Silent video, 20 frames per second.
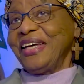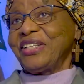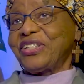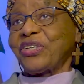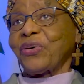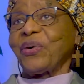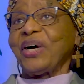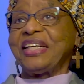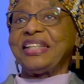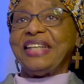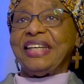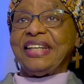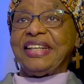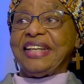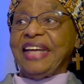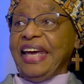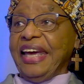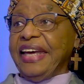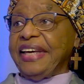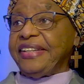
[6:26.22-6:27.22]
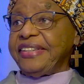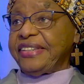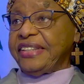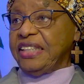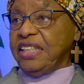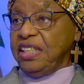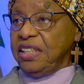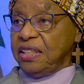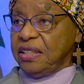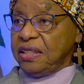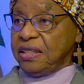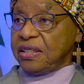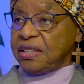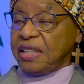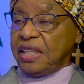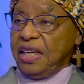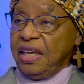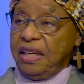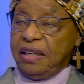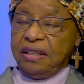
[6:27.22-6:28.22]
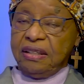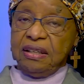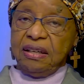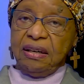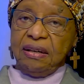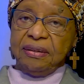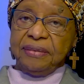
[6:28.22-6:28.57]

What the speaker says: So I did it 8 years in